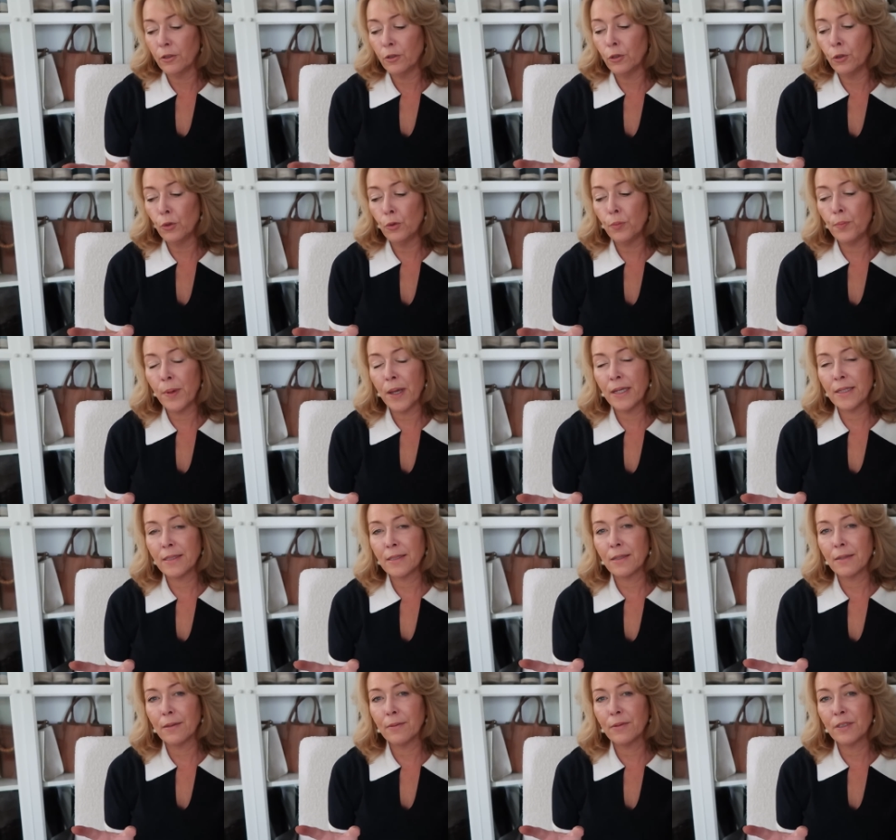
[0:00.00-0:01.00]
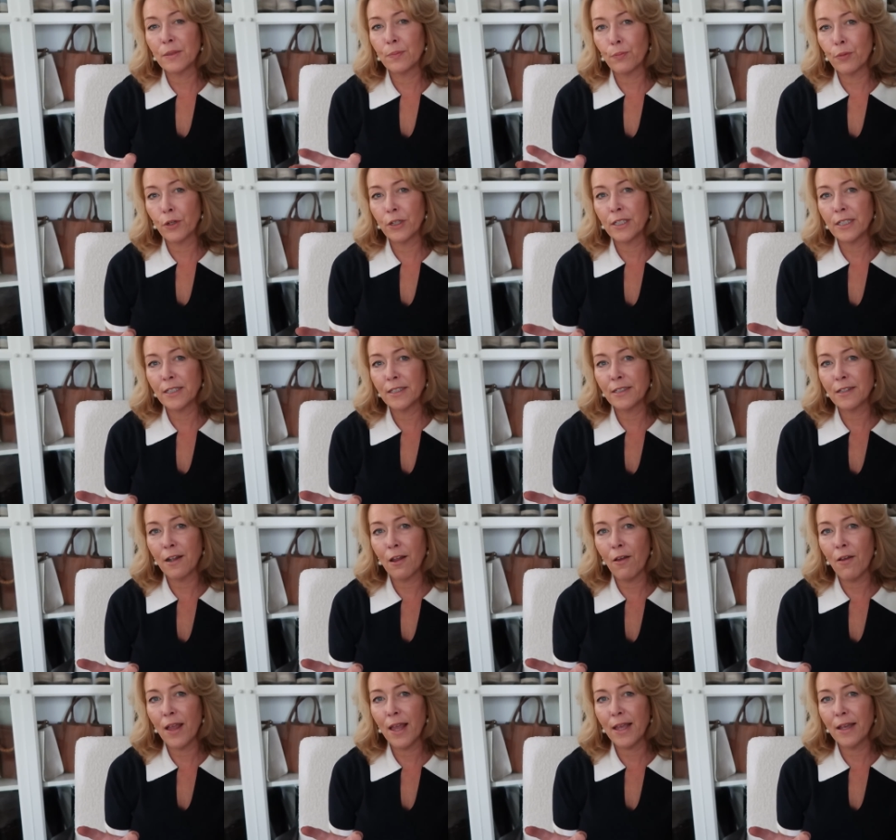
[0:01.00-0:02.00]
new bed spread is
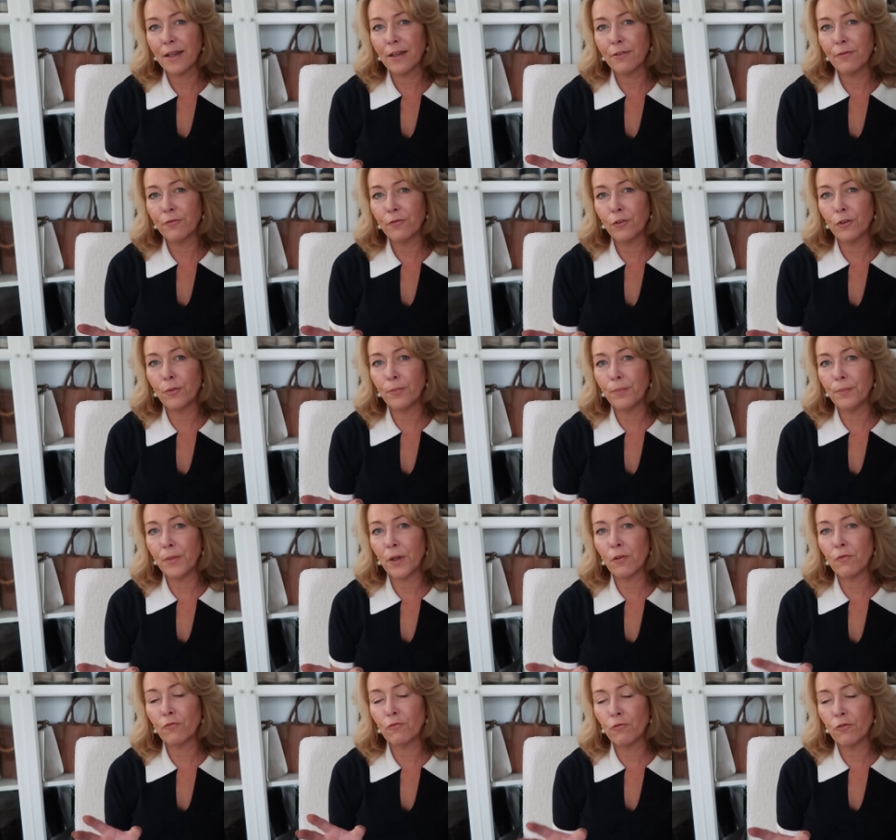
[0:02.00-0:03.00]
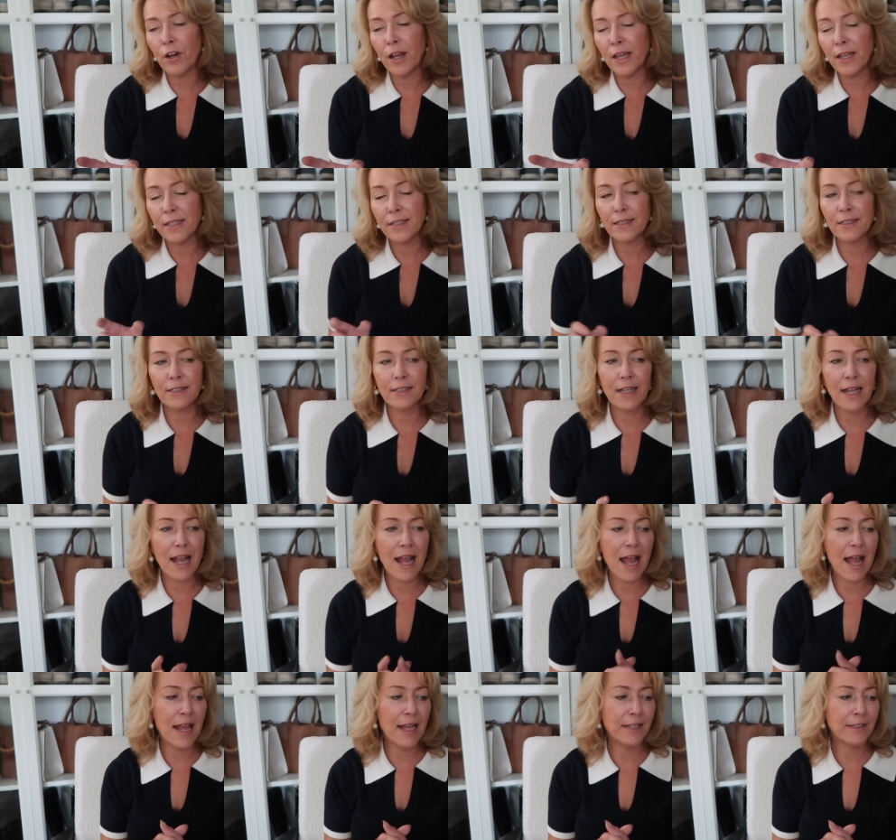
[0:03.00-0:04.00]
like from Rest
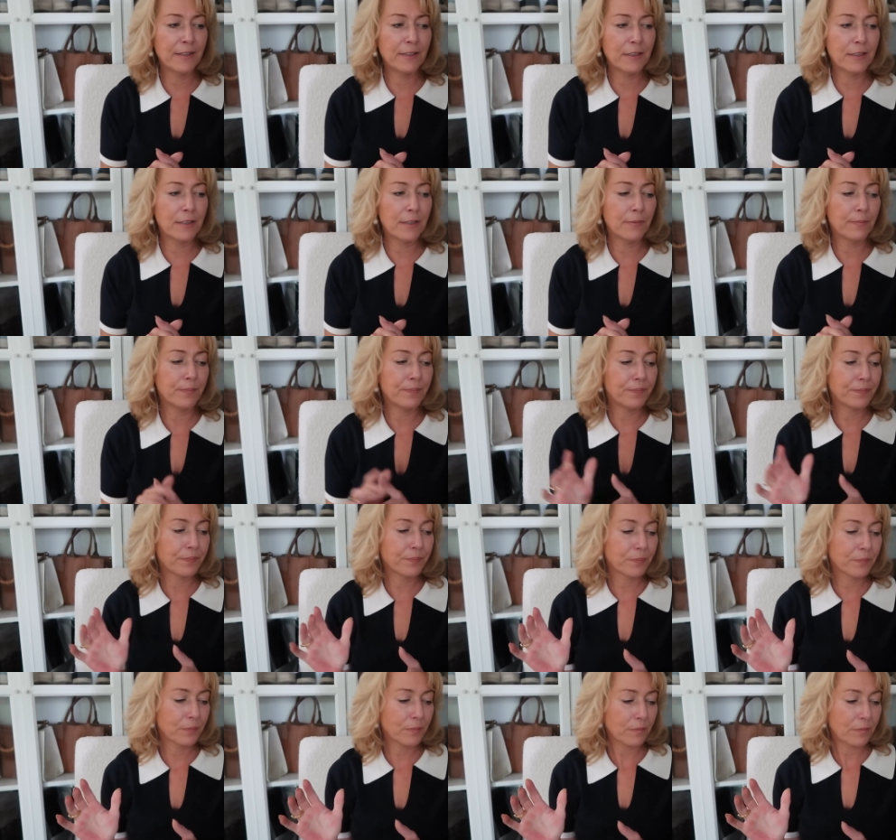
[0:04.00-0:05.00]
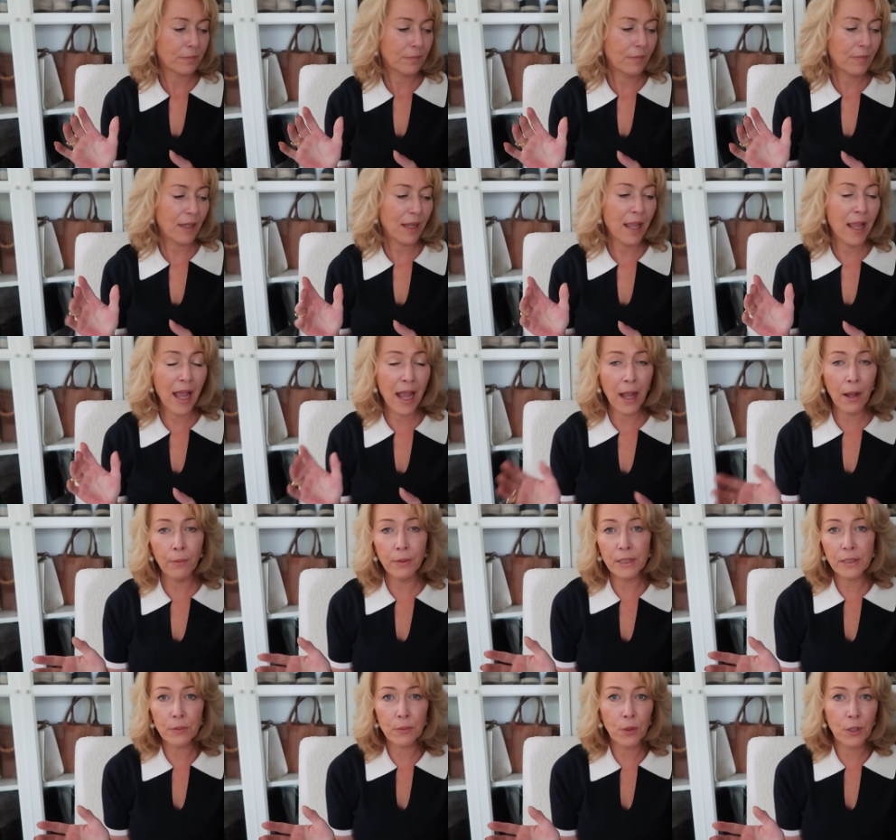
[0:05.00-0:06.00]
and how
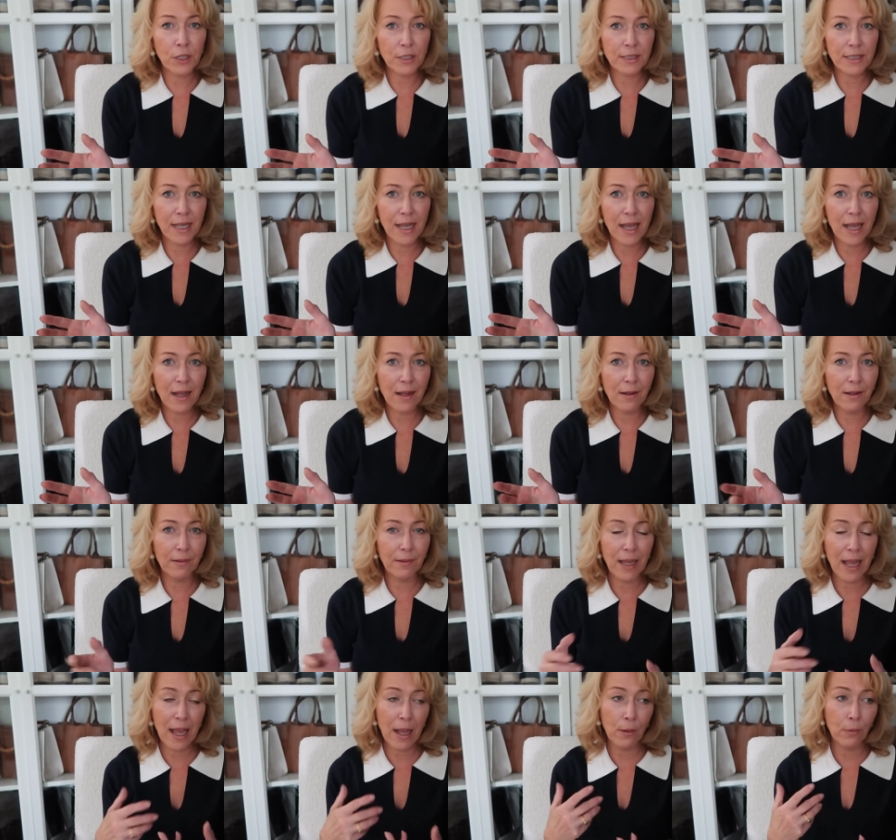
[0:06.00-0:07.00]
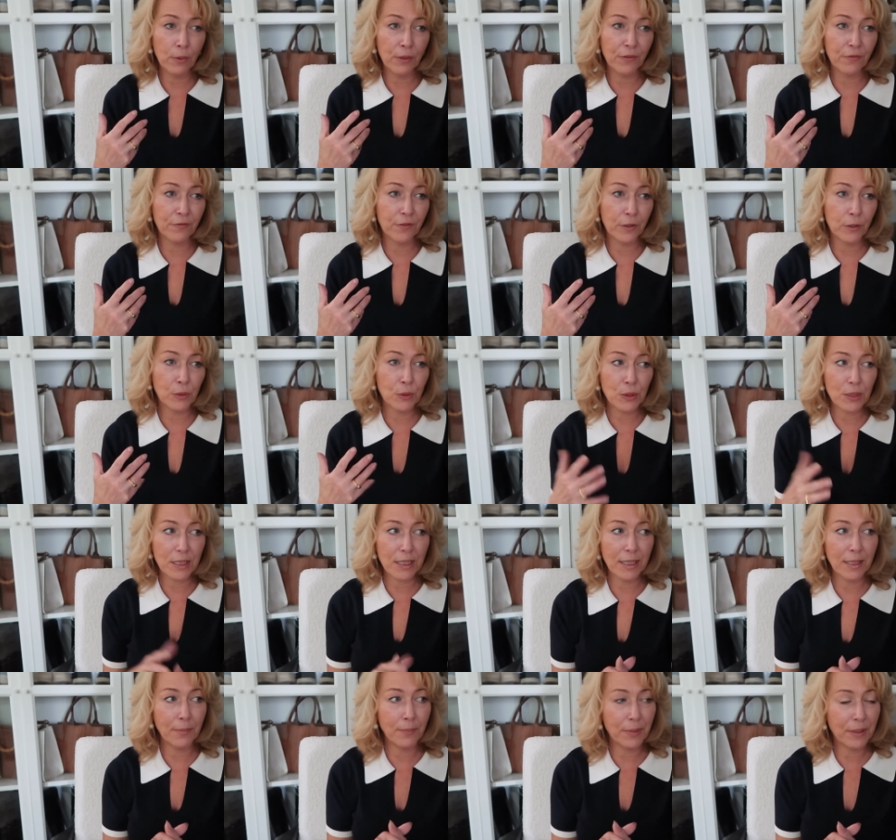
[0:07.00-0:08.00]
it's worked out, how we feel
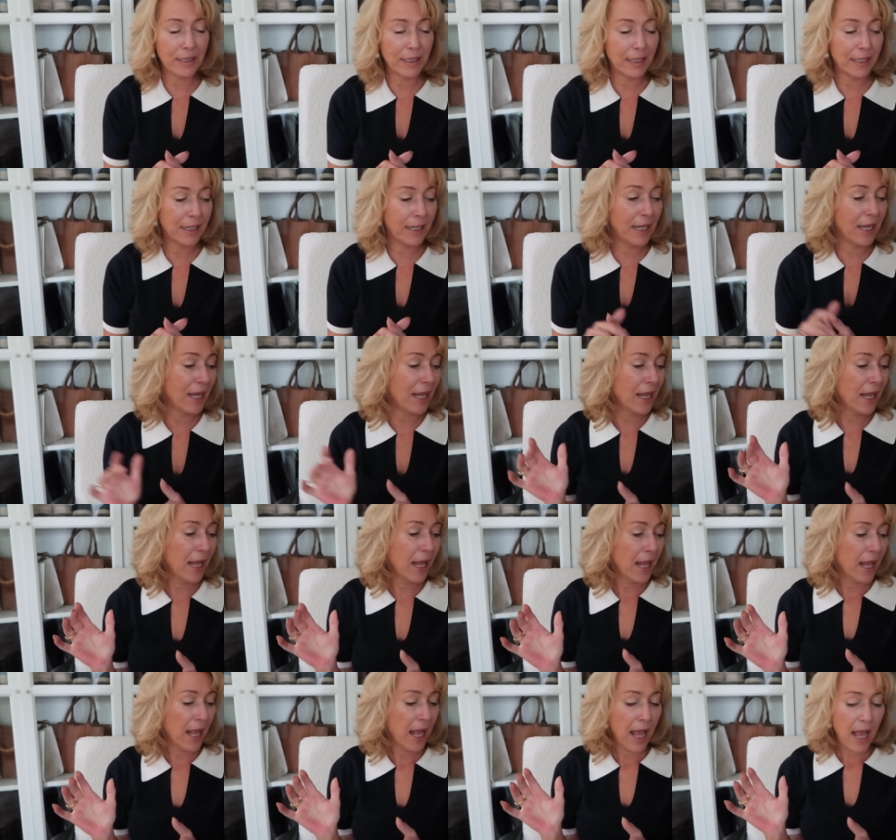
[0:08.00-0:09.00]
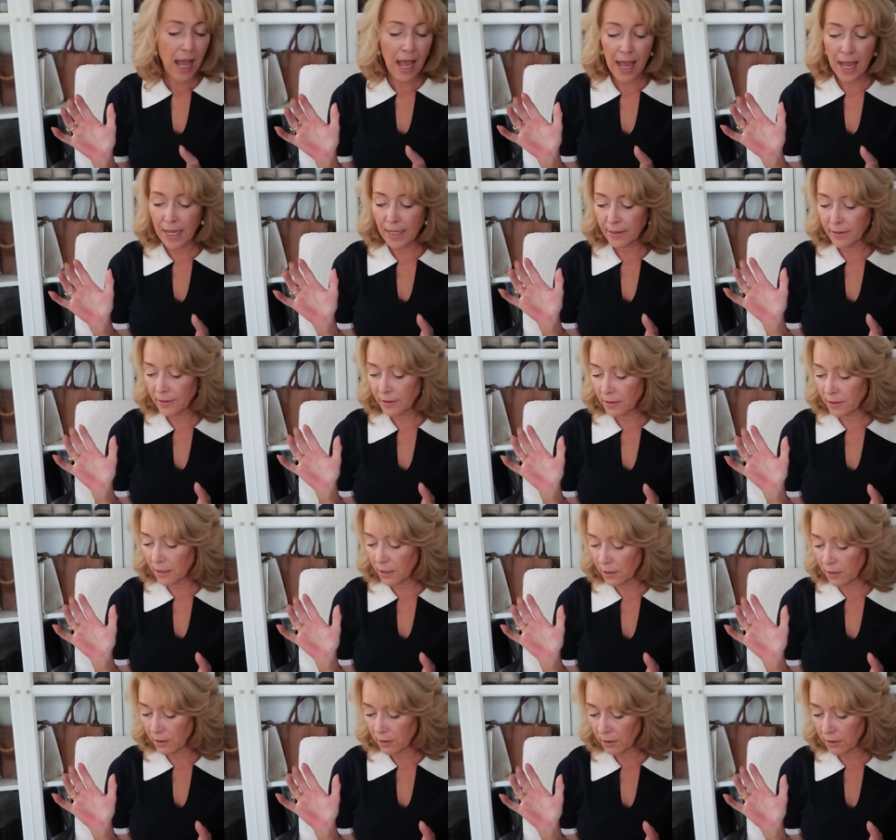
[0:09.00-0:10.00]
sleeping in it, and
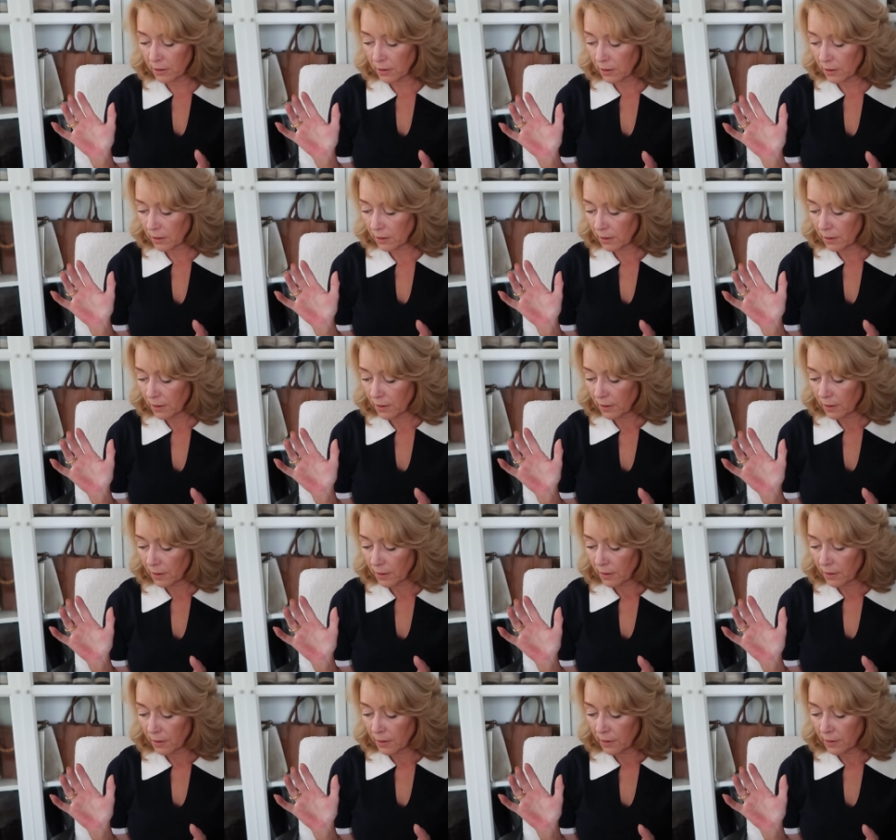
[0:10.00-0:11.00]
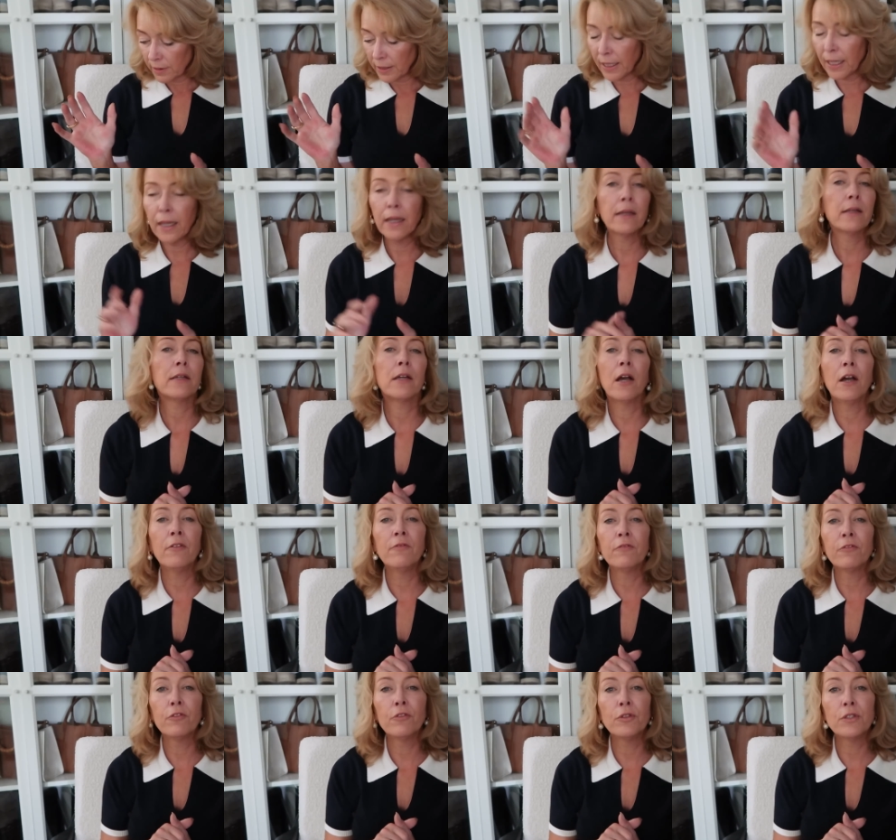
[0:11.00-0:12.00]
yeah,
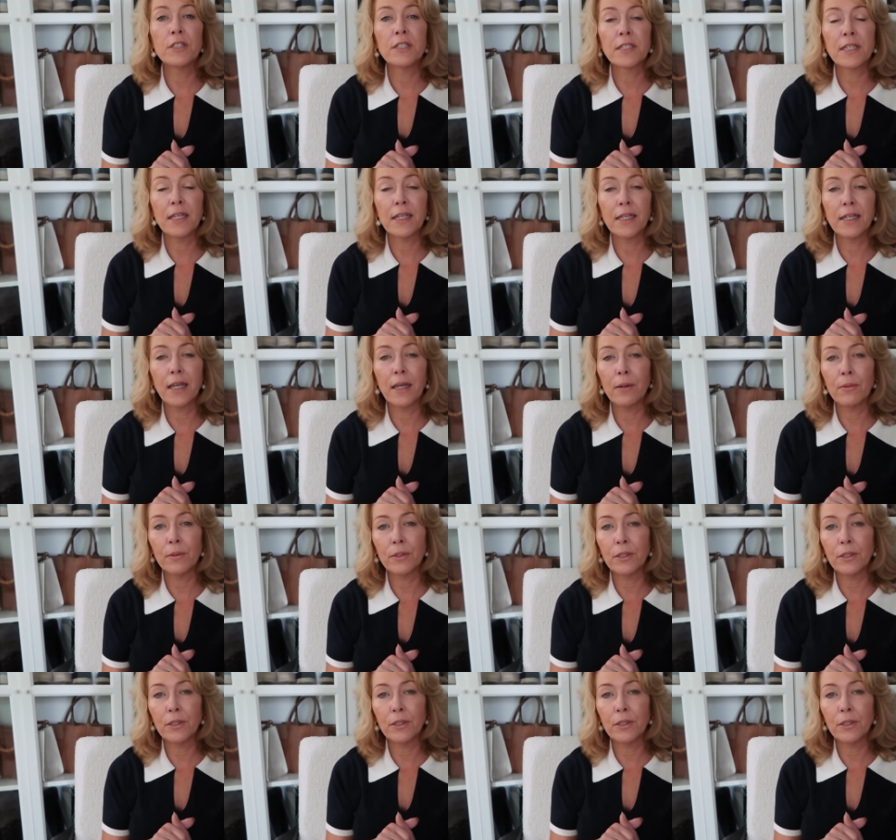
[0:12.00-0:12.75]
going through the skincare